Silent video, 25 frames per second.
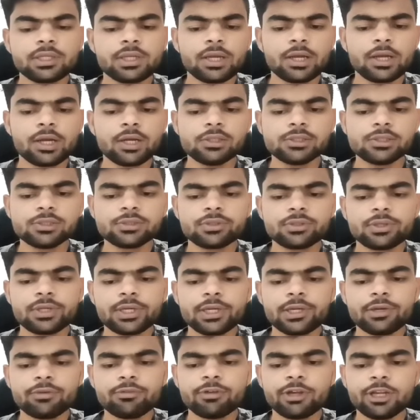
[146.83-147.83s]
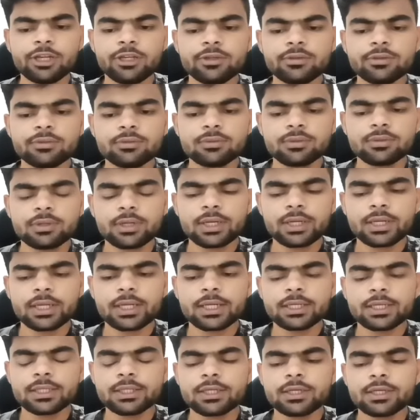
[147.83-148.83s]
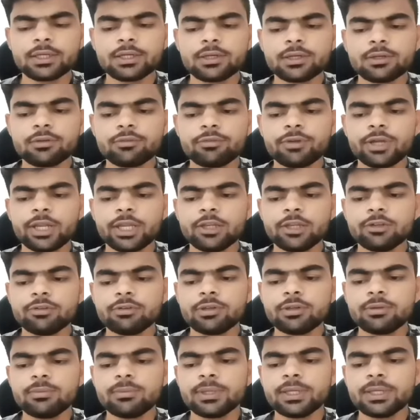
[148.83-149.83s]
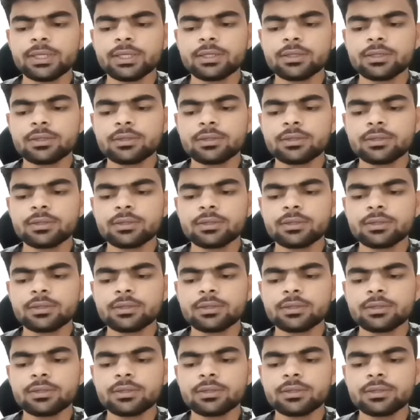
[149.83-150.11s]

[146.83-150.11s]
Also have value. The value will be